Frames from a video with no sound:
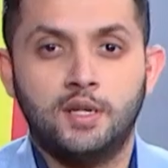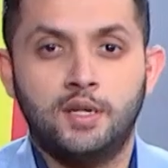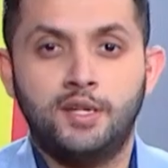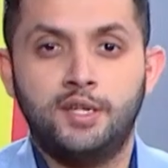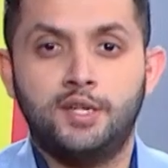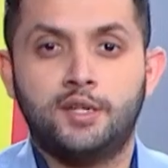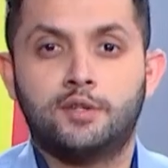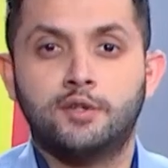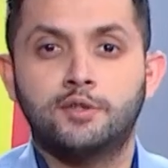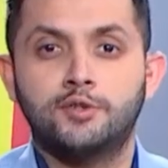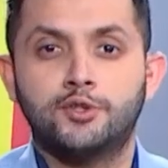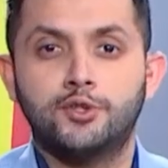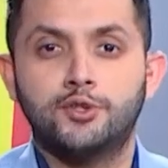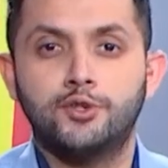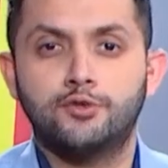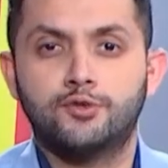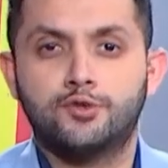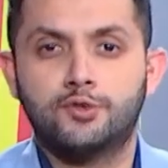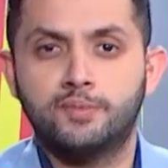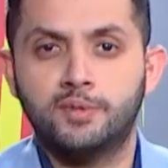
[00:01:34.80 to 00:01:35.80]
And he
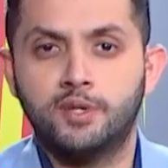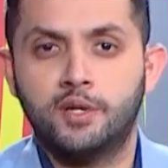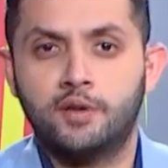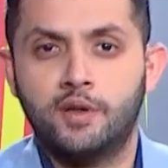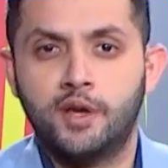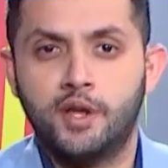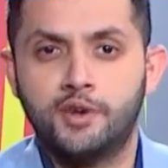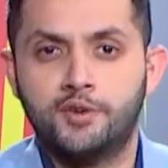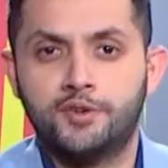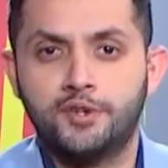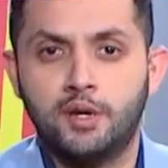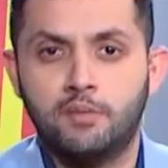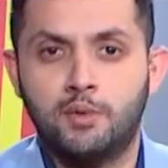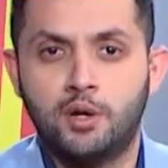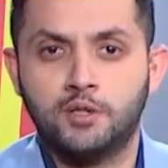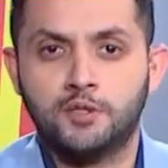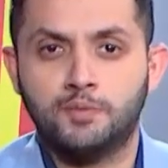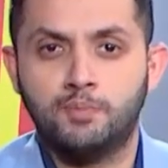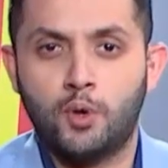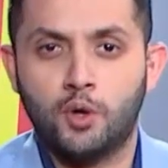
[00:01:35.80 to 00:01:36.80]
continues to be a rarity
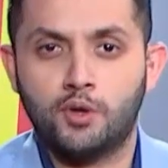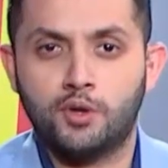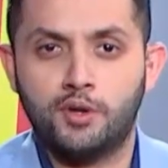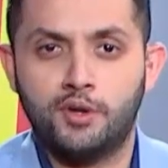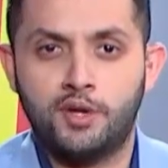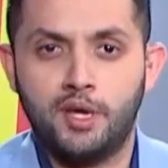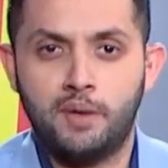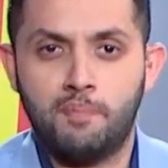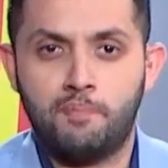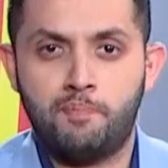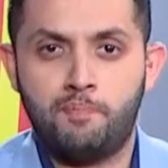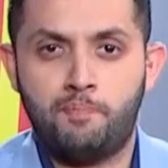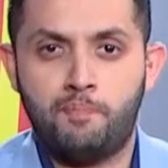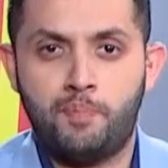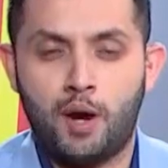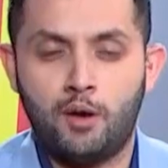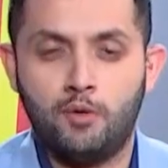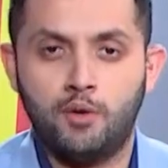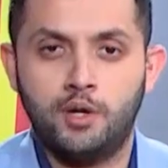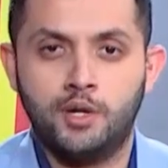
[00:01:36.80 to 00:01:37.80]
amongst modern day
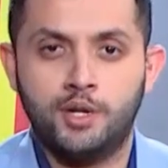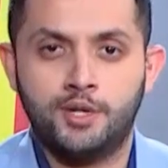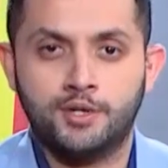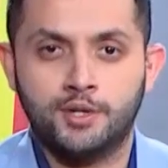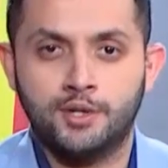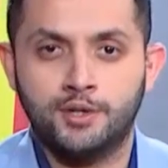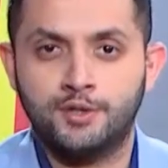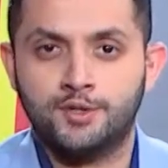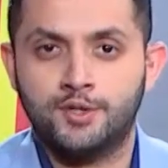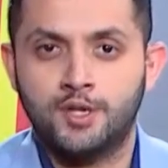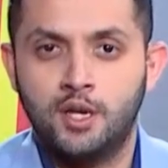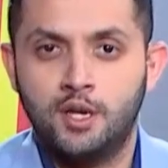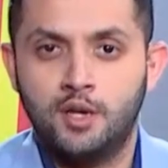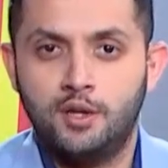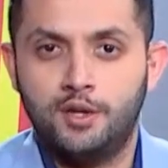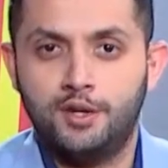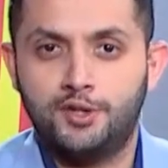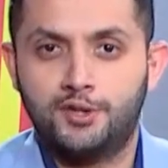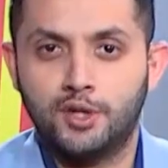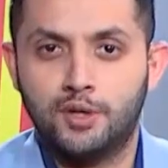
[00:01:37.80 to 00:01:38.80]
power hitters
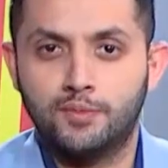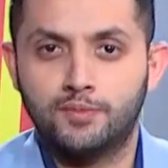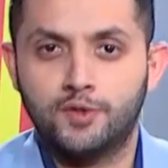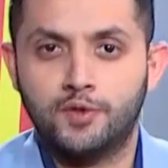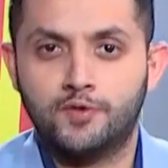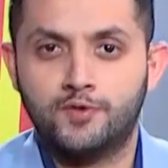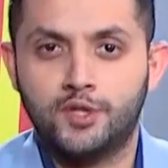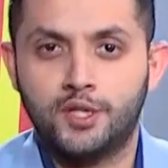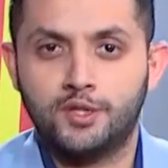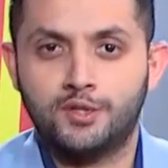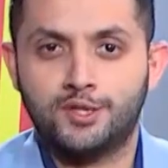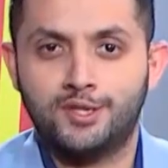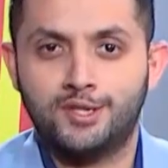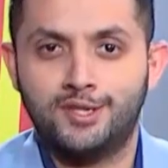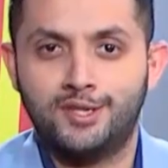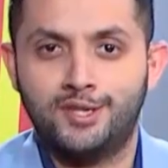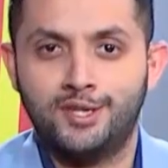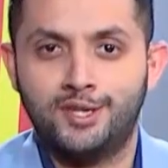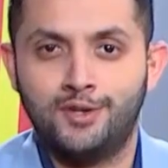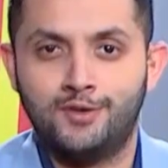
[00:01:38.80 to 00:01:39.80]
in terms of
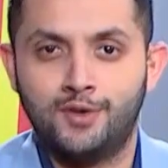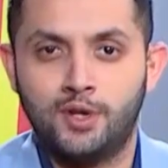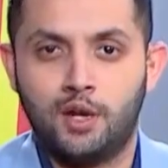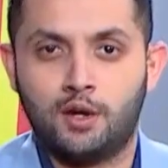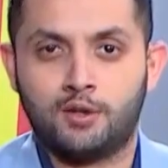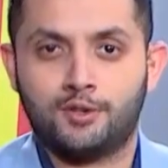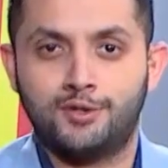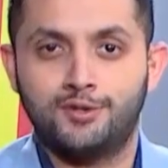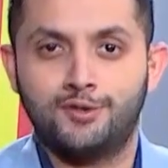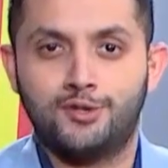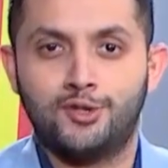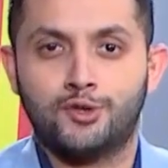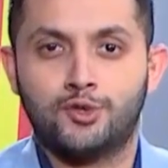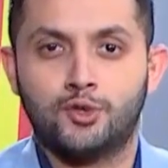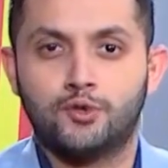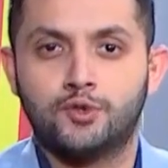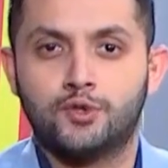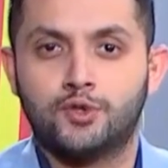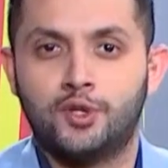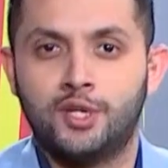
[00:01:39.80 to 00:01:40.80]
just the reluctance he
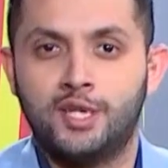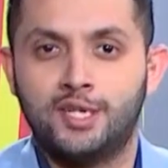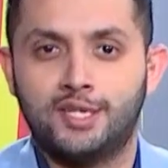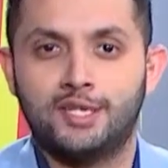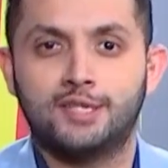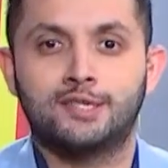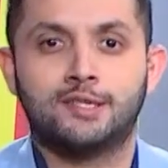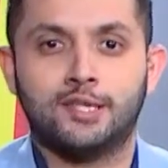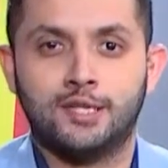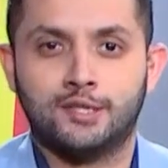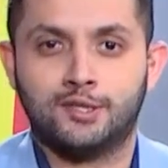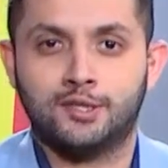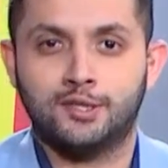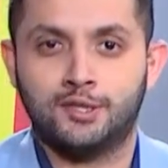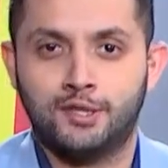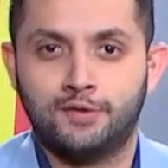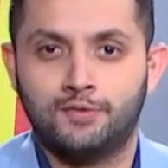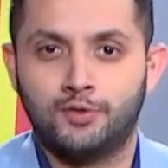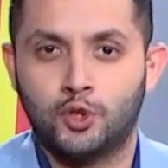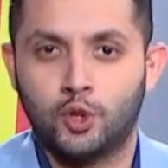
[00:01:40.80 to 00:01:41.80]
shows to hitting
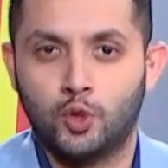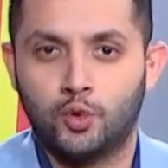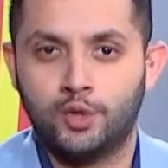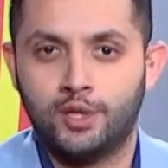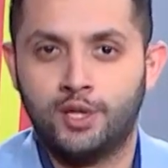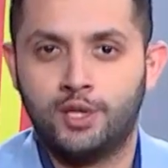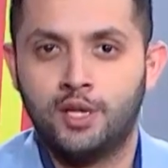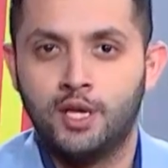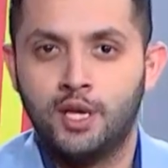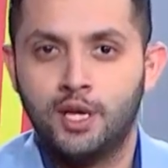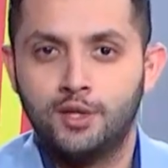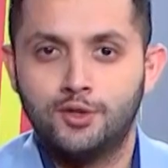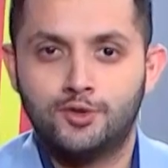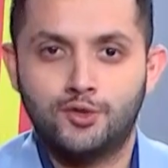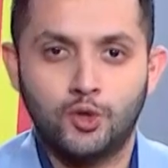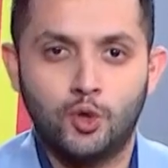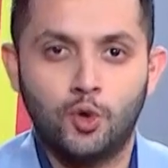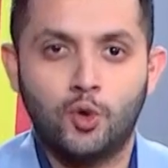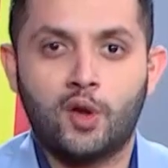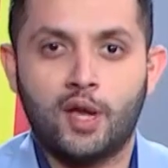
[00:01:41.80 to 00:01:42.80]
sixes, even though he
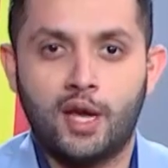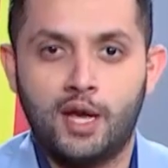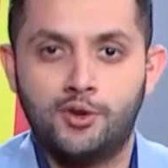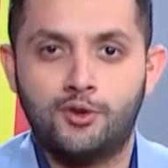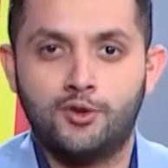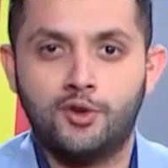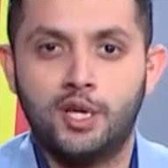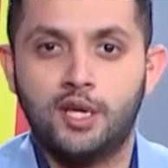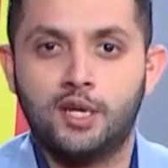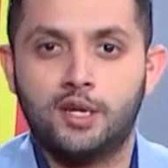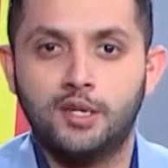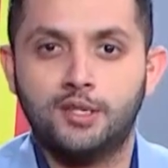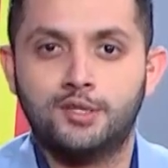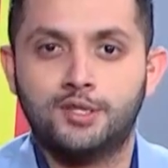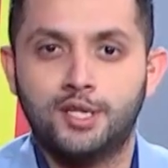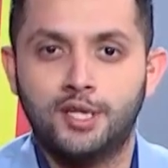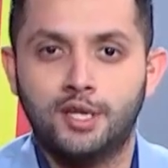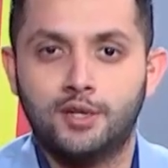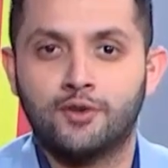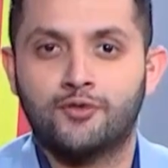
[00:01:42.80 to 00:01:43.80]
so can. Today, at least,
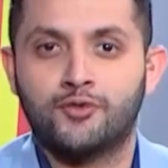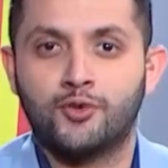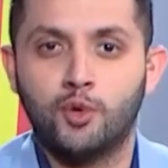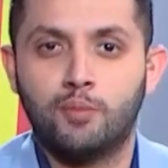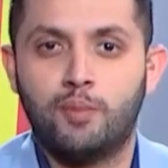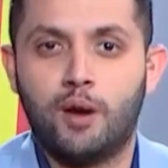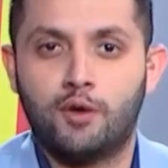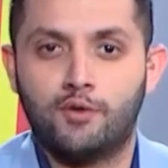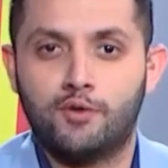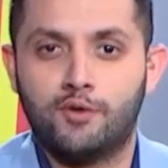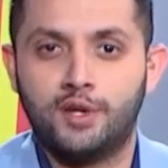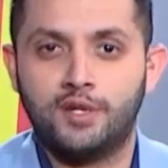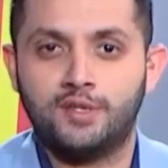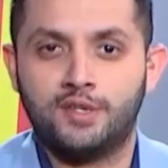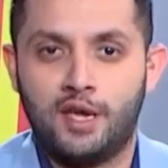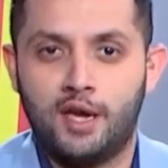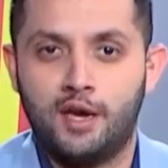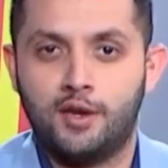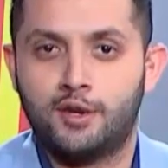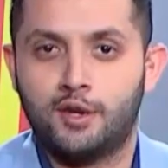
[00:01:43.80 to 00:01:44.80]
he hit a few boundaries
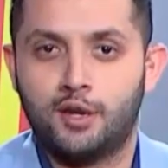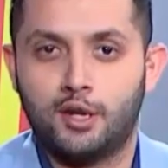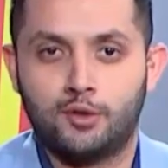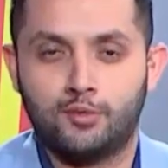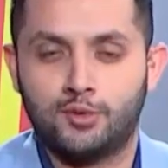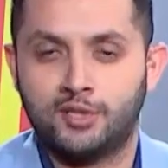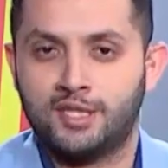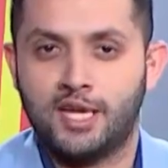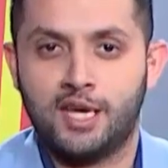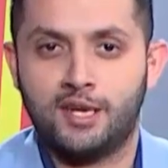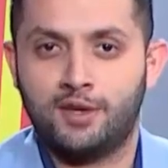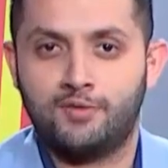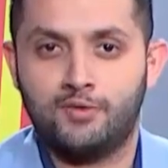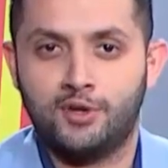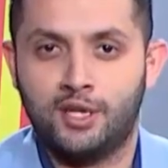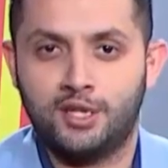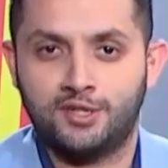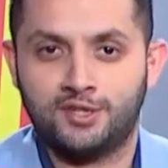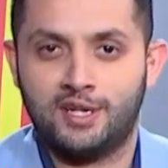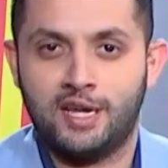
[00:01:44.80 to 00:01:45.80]
aerial, otherwise that
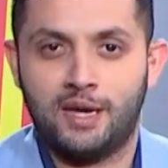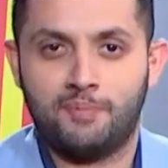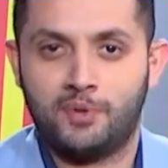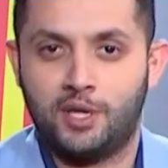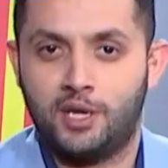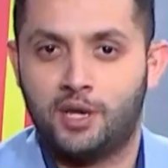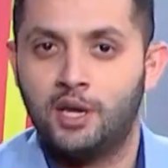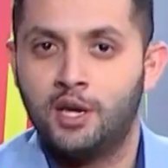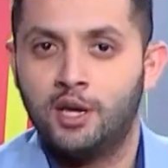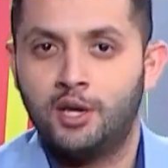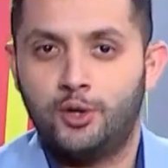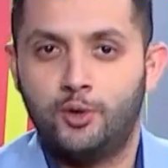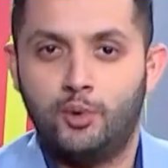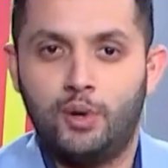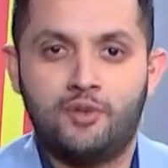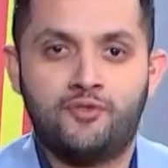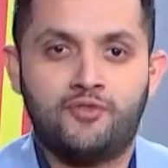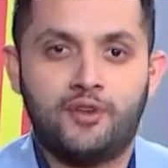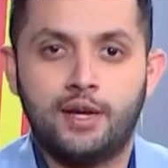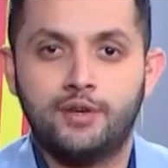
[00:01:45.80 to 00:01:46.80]
even doesn't happen. You
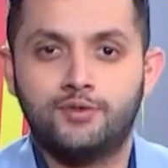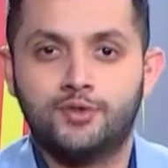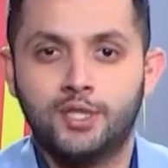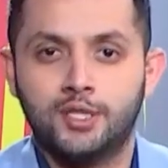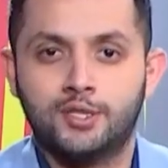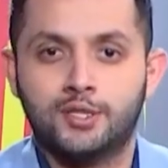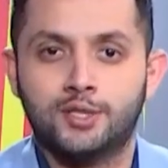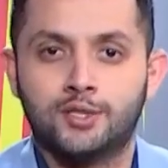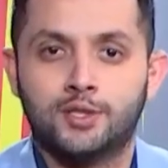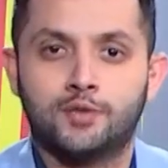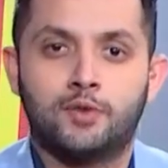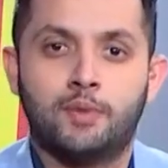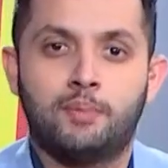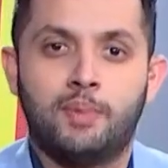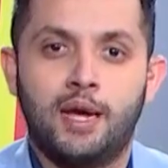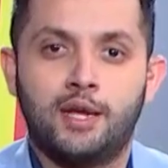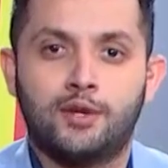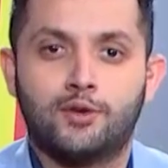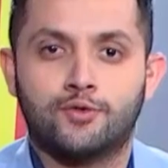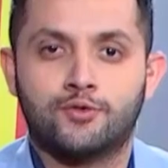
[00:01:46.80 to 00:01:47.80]
had five sixes of the
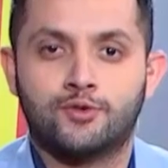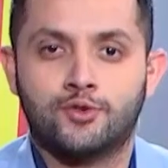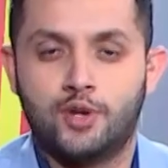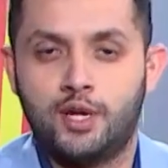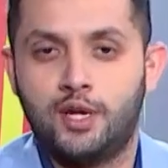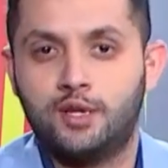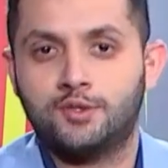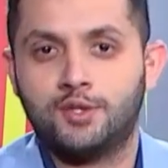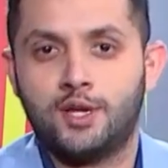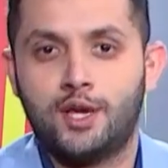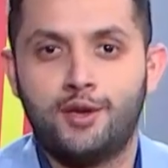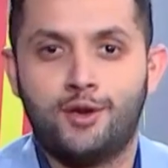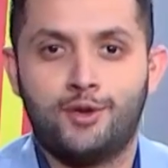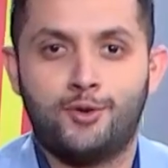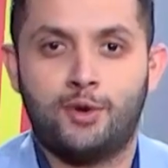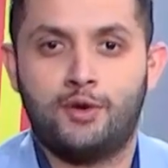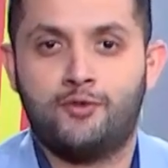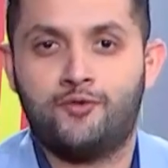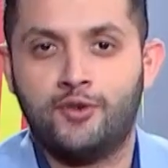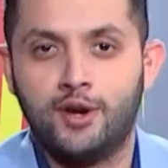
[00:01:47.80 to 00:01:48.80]
bat of Shreyas Iyer,
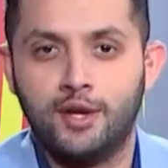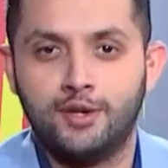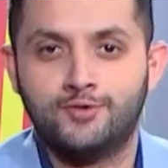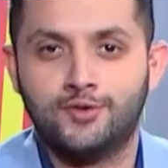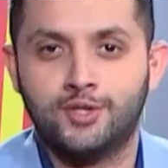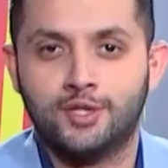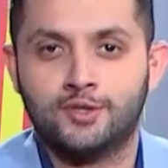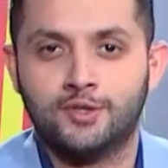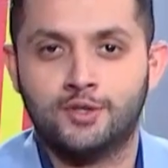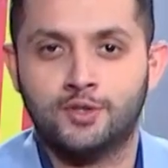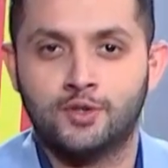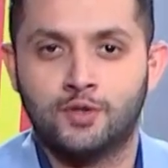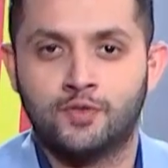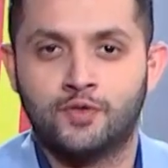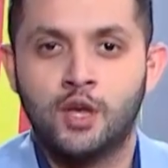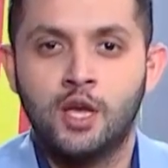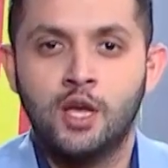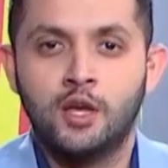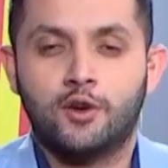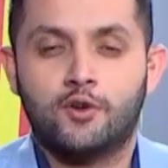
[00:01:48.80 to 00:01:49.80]
you had five sixes of
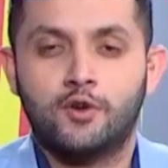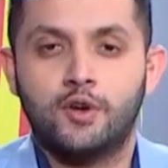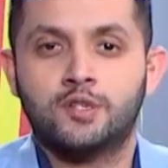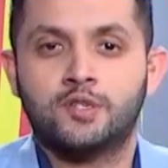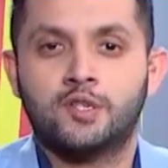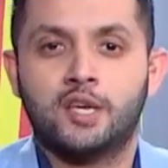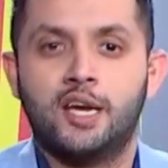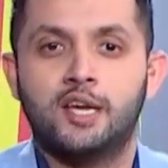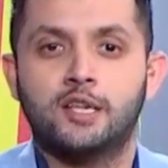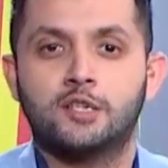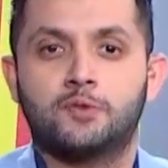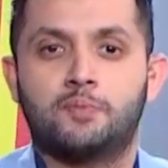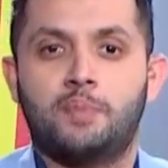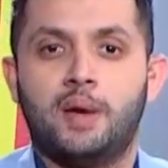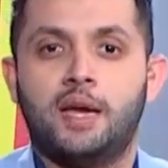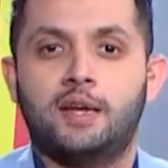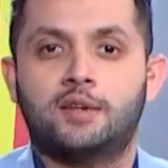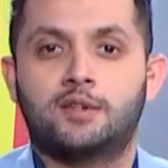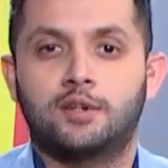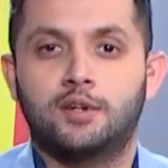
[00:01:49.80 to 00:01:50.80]
Chris Gale's
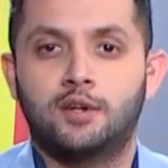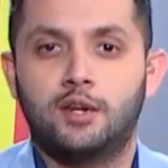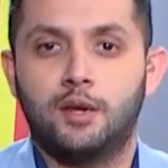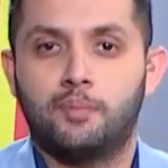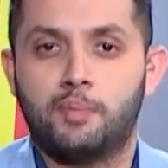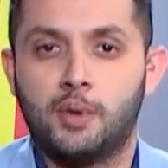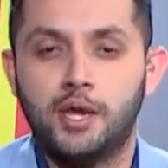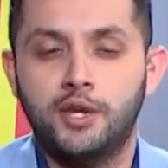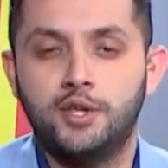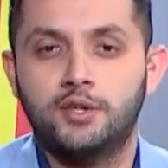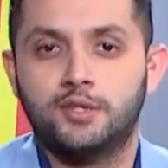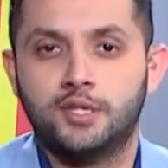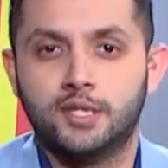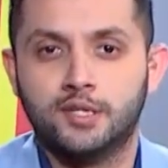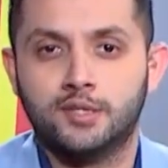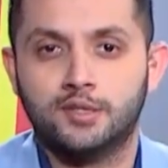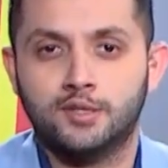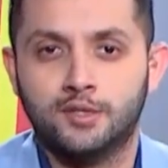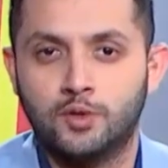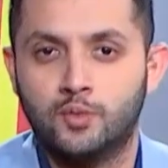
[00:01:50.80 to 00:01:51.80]
bat earlier, plenty of
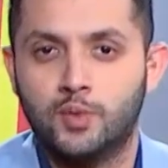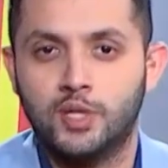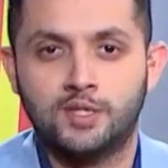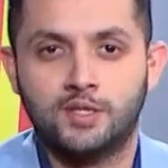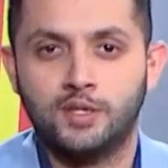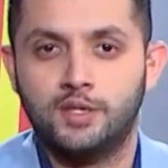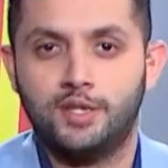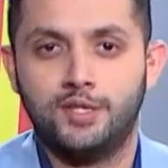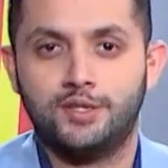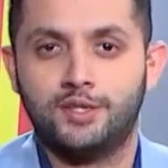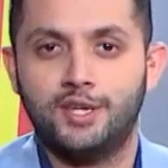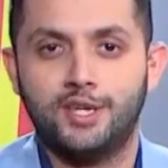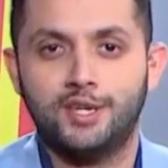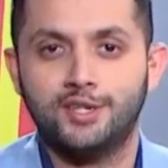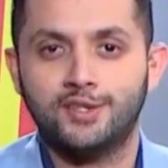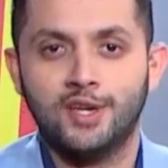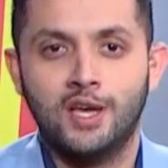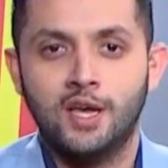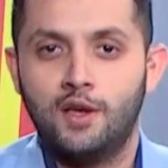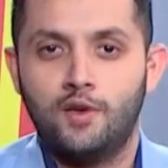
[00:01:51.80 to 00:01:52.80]
sixes in the West Indies
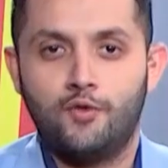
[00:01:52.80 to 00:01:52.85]
innings.